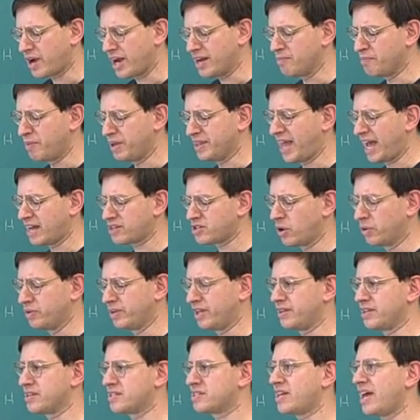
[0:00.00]
That's right, but
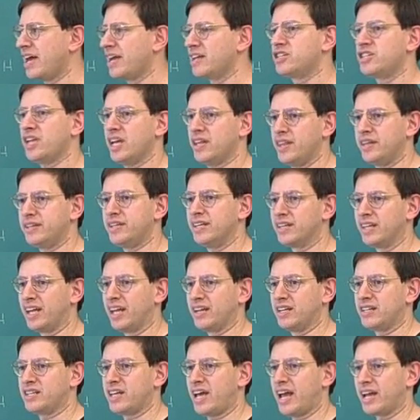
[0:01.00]
that's only the side chain
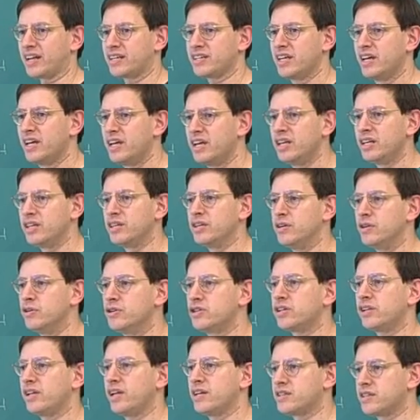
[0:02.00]
that didn't get attacked.
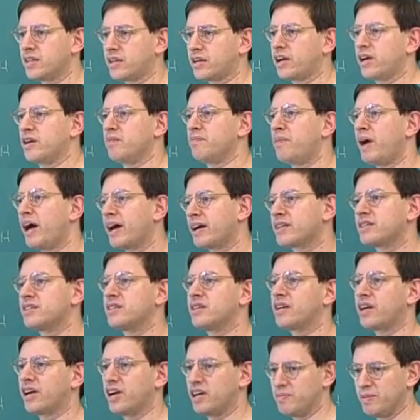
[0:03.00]
Usually it's the
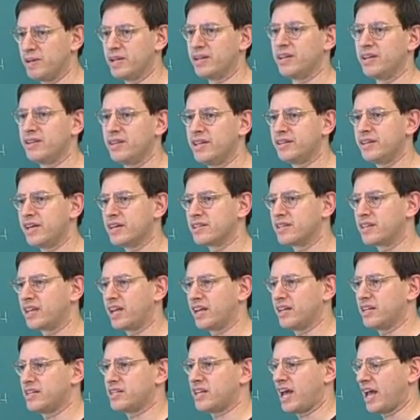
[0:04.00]
carboxy carbon that
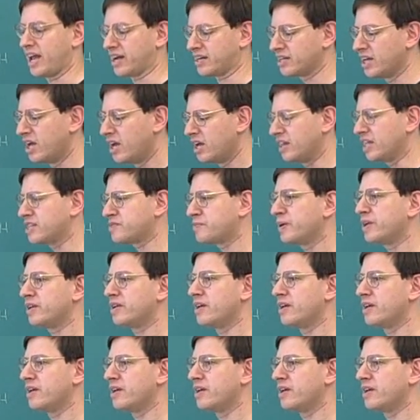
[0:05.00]
doesn't get attacked.